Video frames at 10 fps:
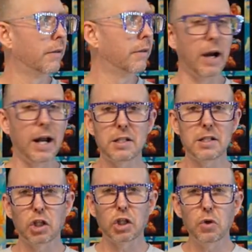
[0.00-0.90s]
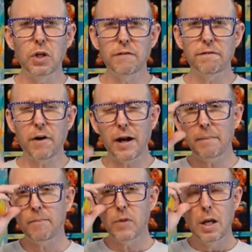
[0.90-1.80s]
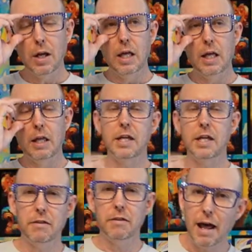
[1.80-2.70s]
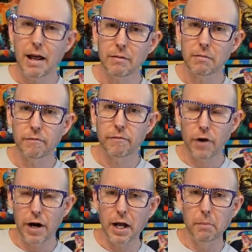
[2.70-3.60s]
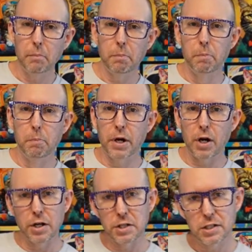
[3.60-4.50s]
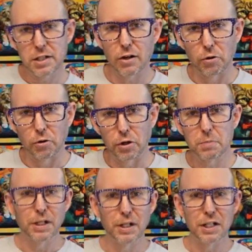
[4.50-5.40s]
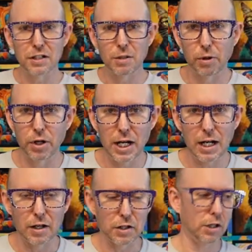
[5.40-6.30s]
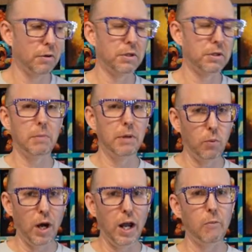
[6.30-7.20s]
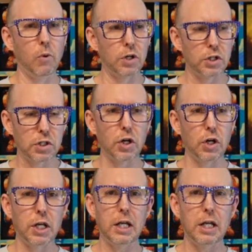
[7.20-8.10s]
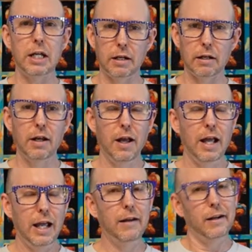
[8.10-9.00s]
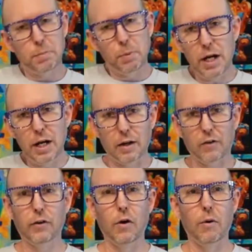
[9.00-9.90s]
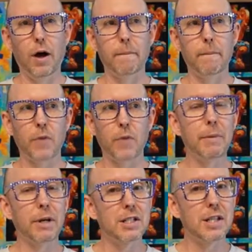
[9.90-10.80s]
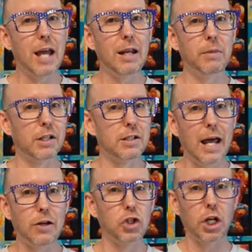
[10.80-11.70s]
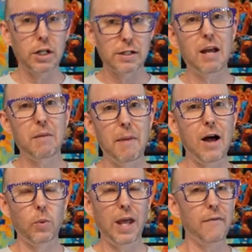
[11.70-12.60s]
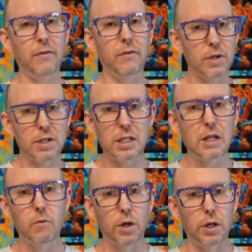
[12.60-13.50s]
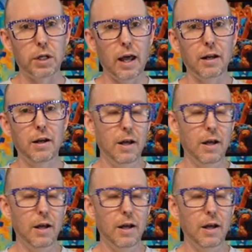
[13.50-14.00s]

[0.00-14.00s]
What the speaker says: Grace, the Cutie frame. Think that frame, but on steroids because it's a Bernina. So it's going to be way more sturdy and it's Bernina. So I'm excited because that just came out. We haven't even received one yet.